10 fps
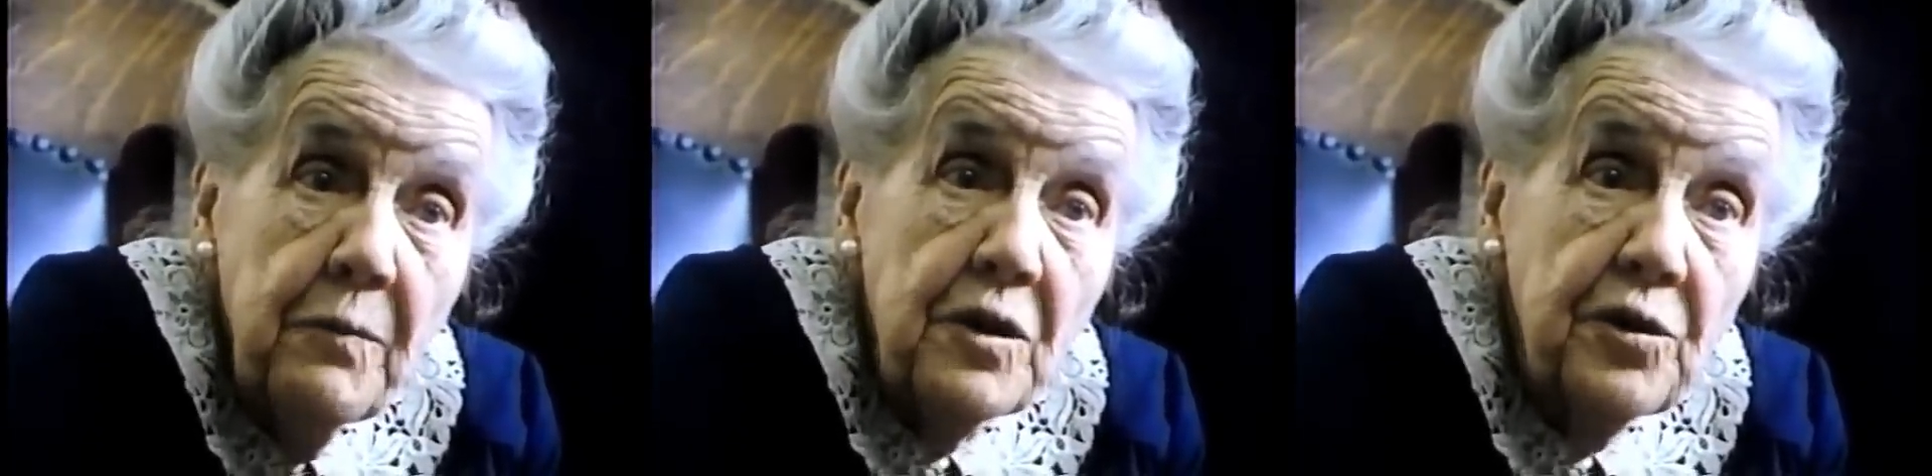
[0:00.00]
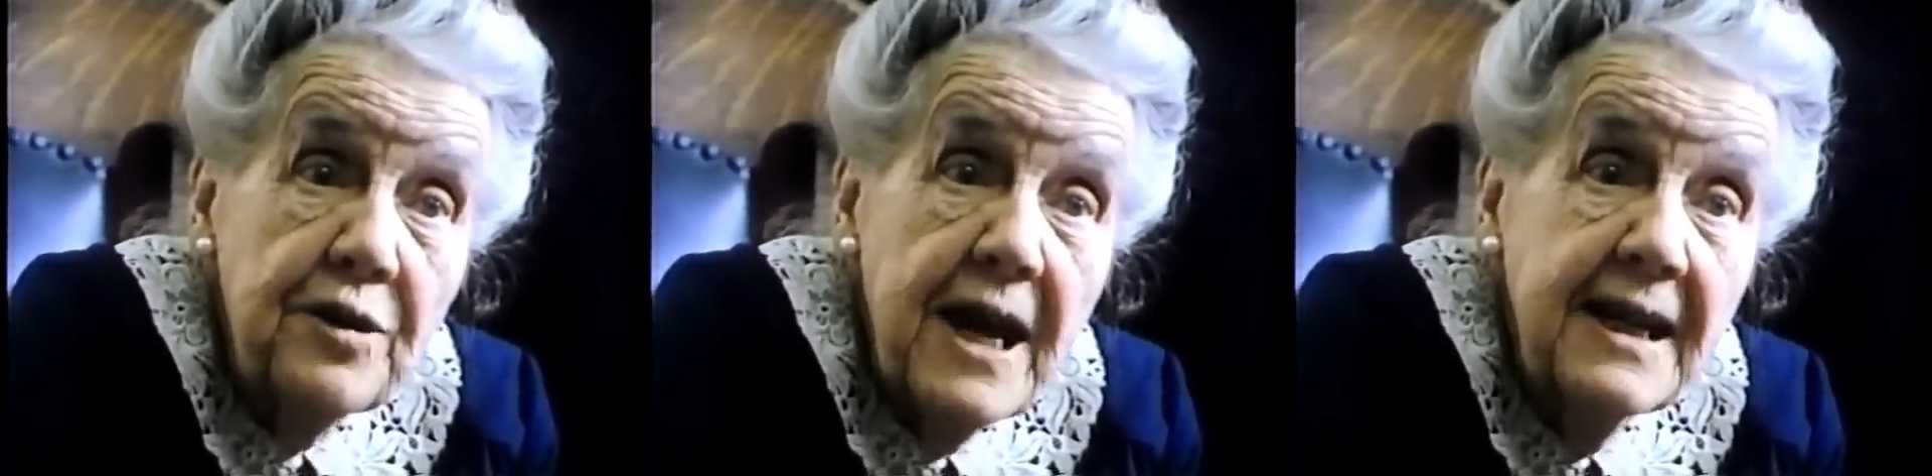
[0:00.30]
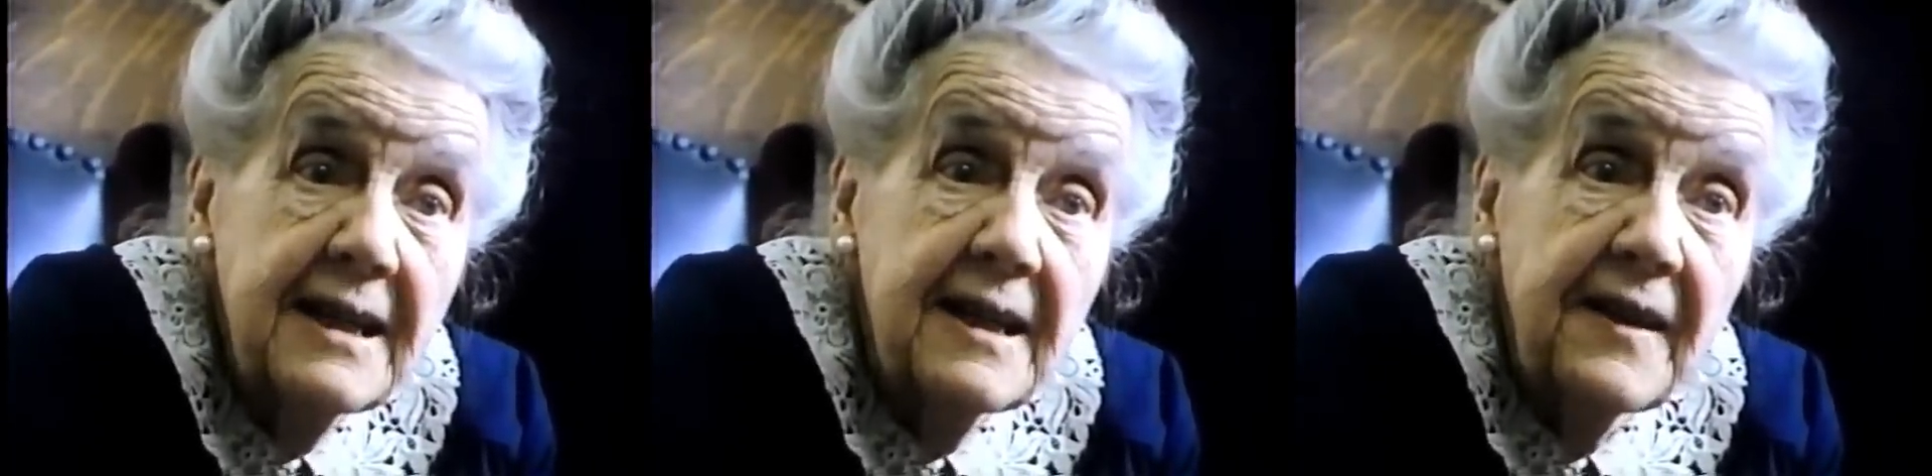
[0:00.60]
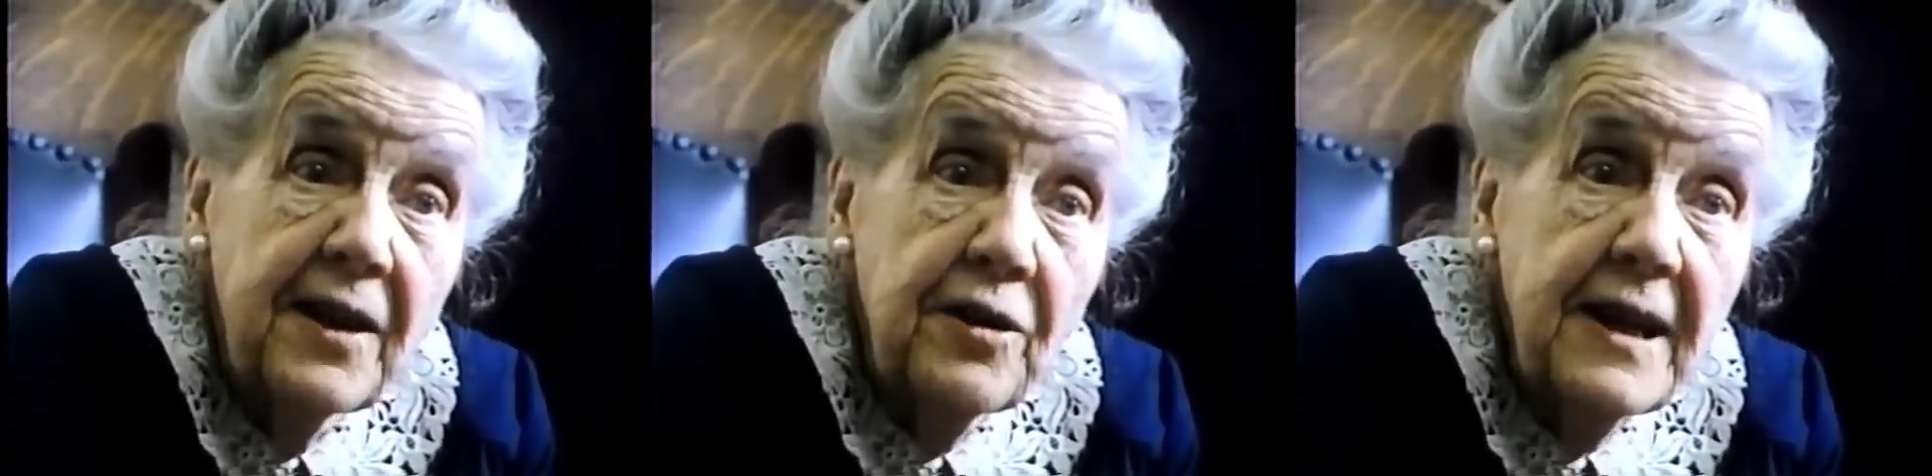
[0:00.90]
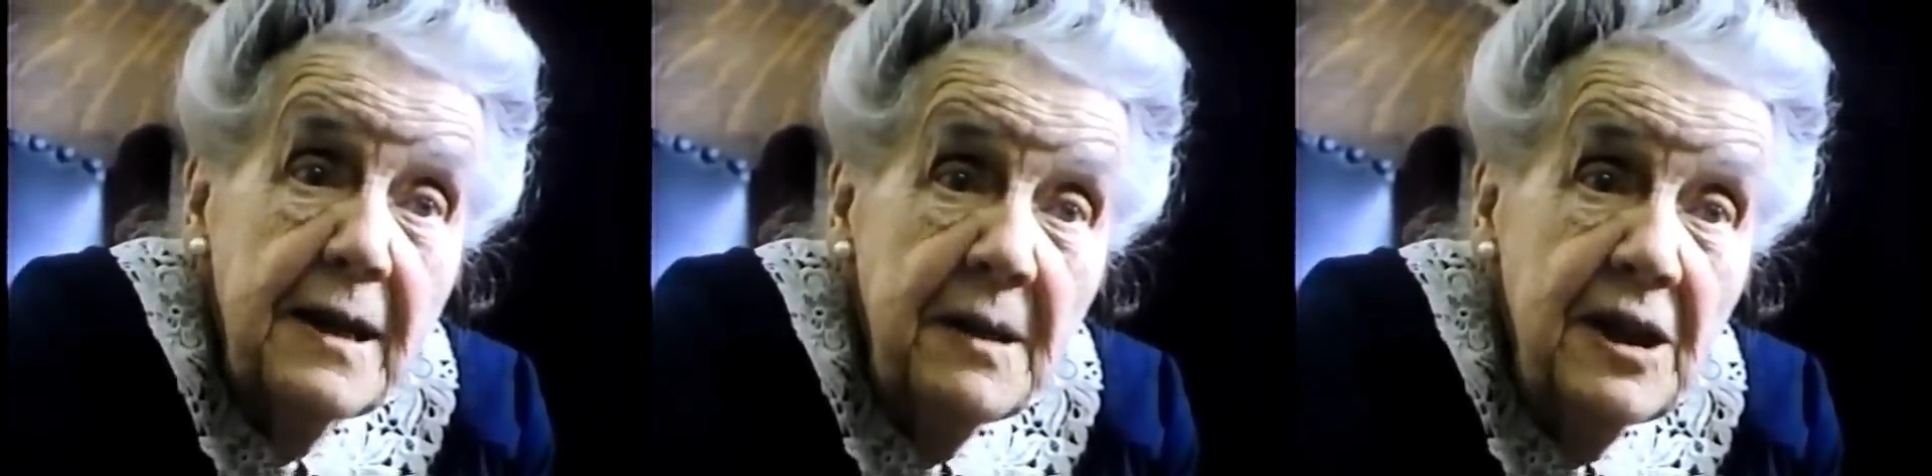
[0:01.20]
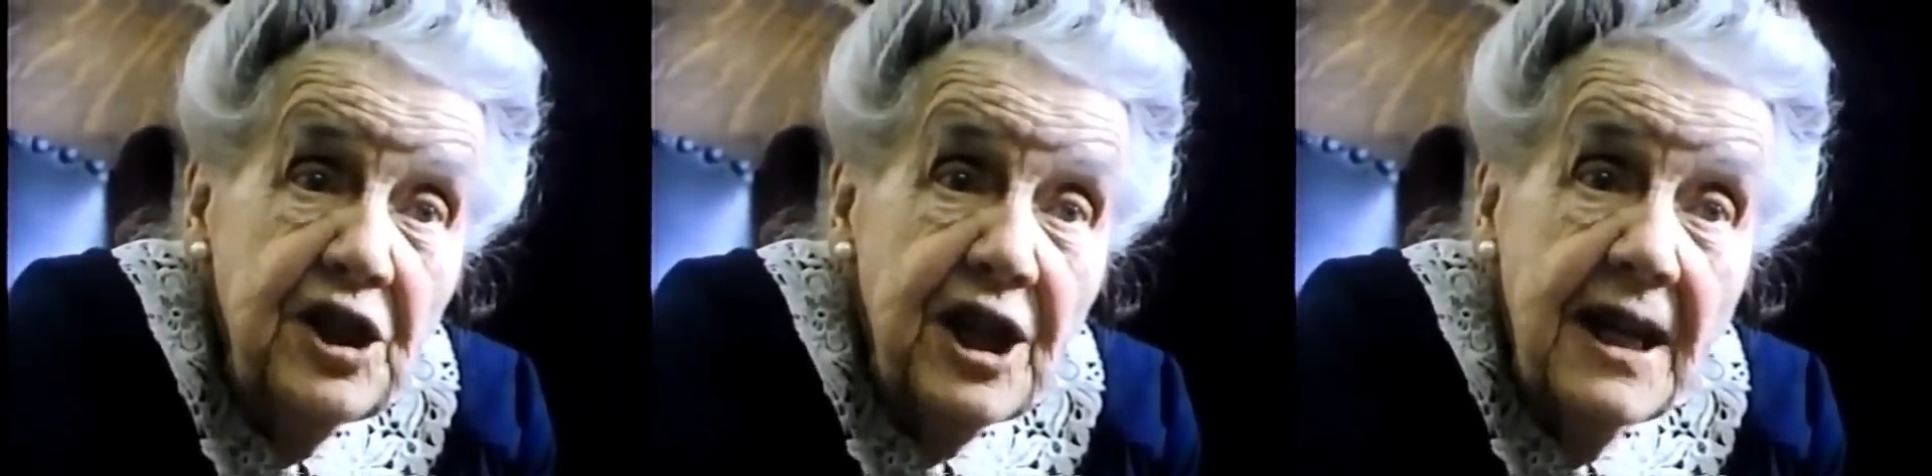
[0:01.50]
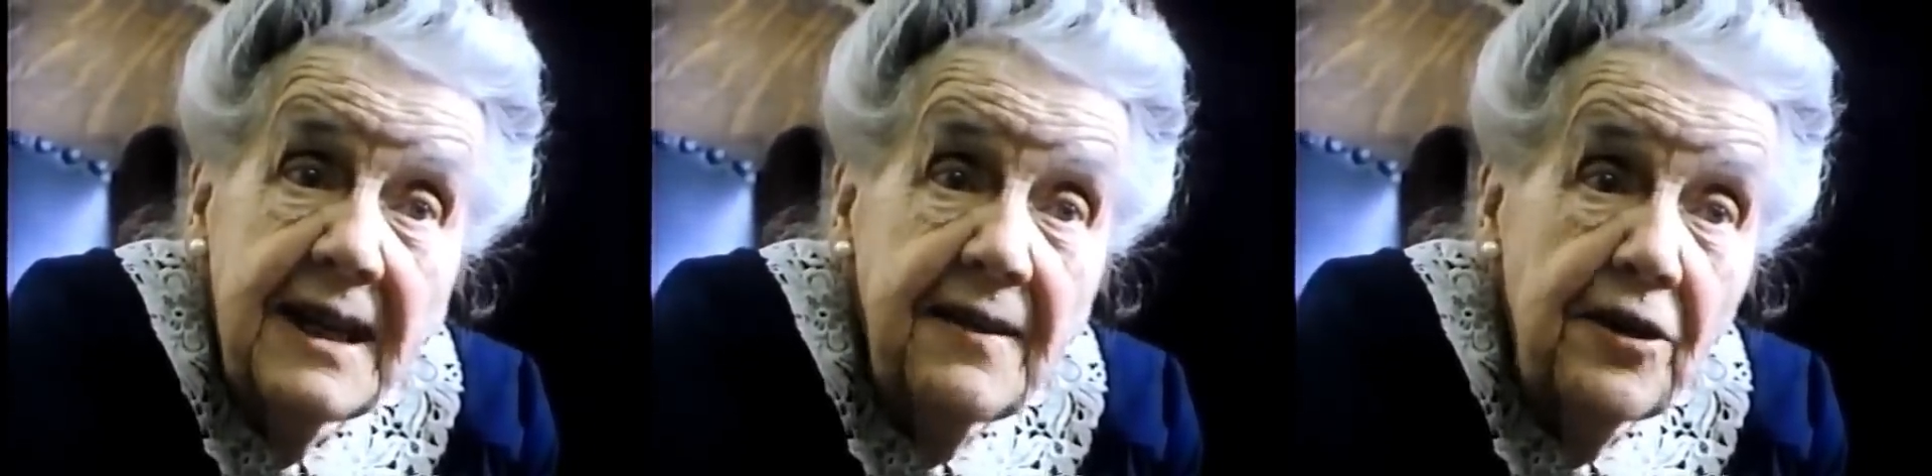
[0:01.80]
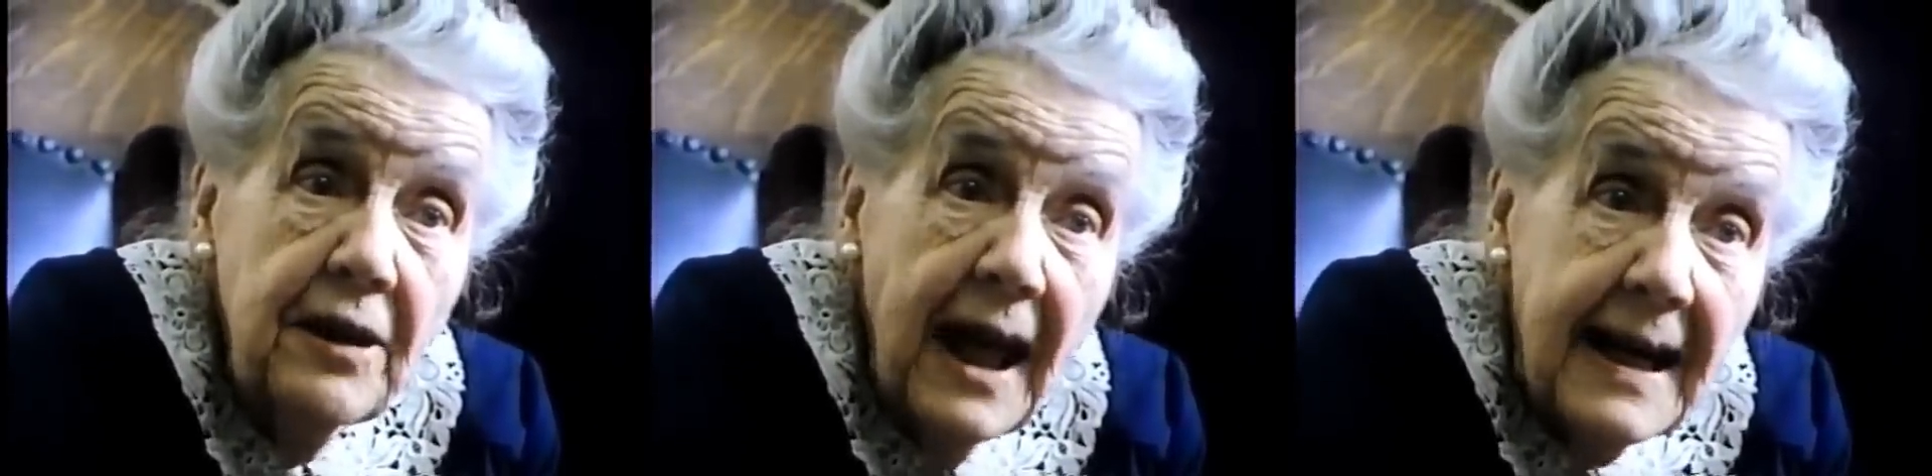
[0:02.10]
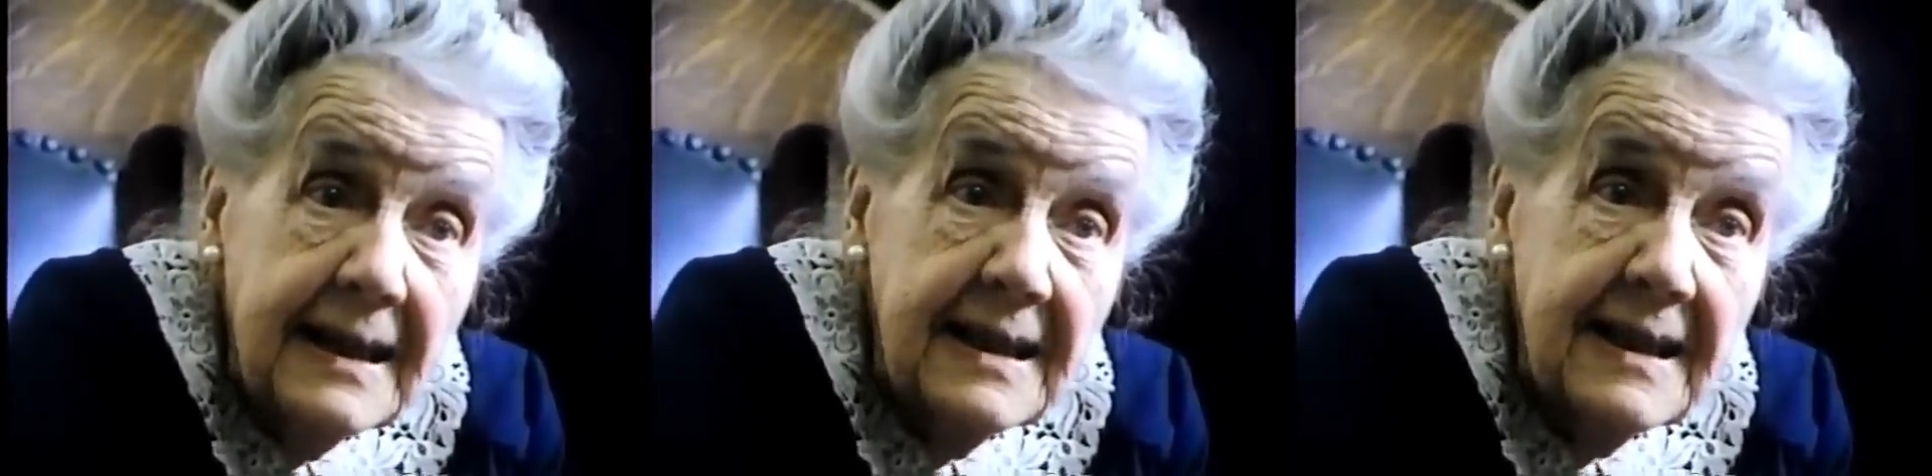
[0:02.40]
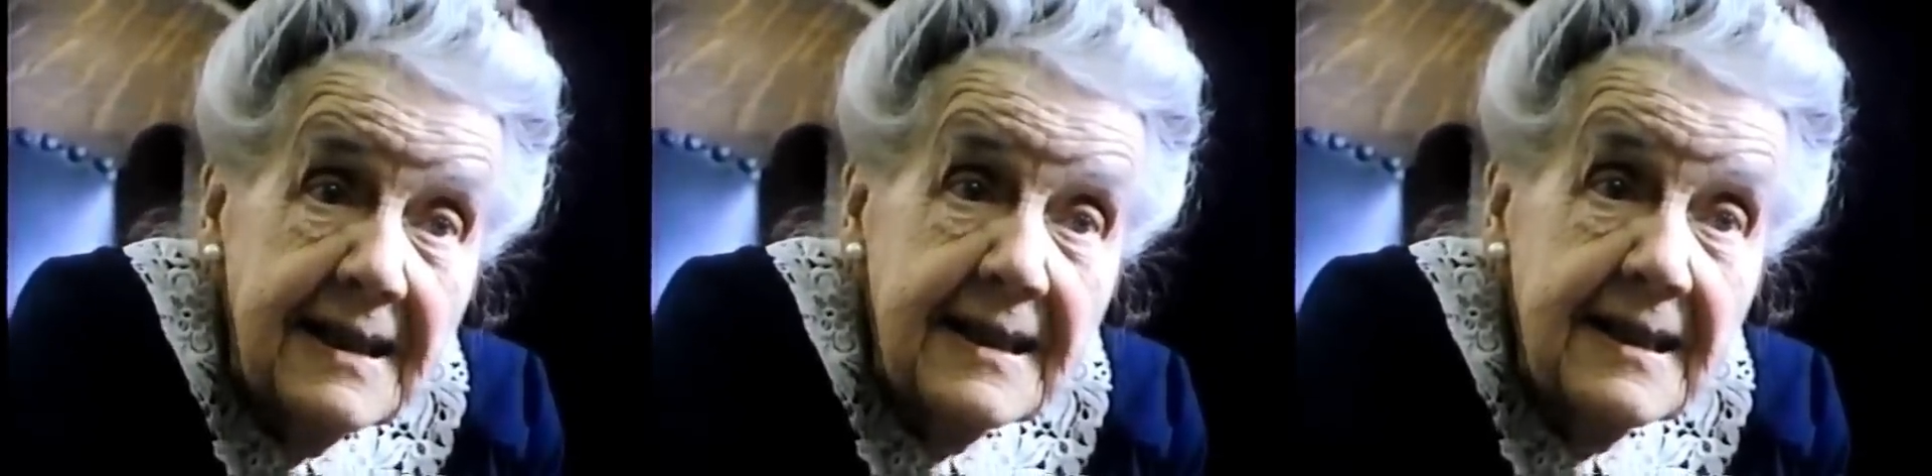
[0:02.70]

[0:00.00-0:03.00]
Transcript: were created in their image and in their likeness.